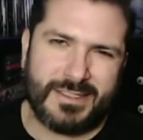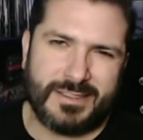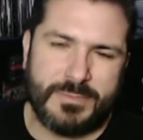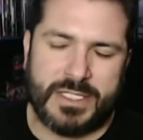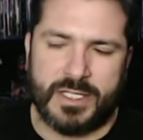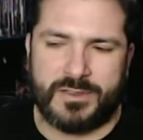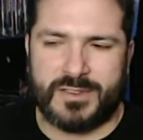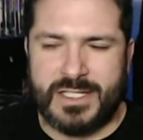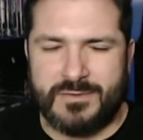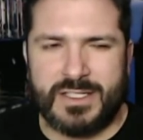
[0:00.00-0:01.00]
because
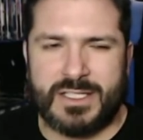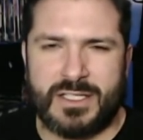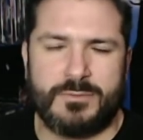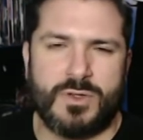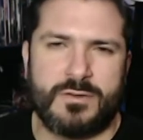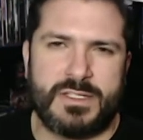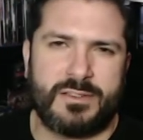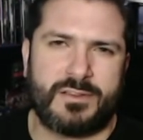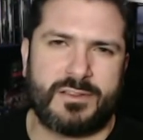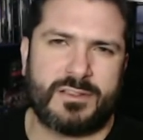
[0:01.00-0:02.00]
Stephen King
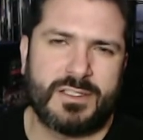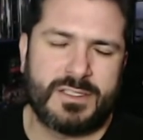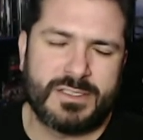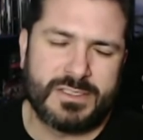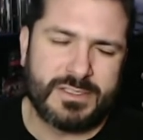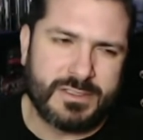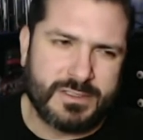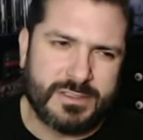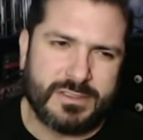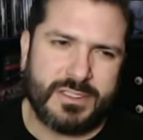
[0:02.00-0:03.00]
movies,
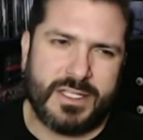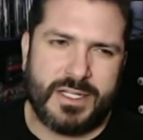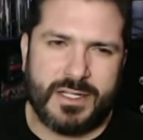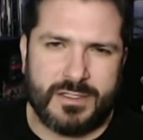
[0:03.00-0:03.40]
this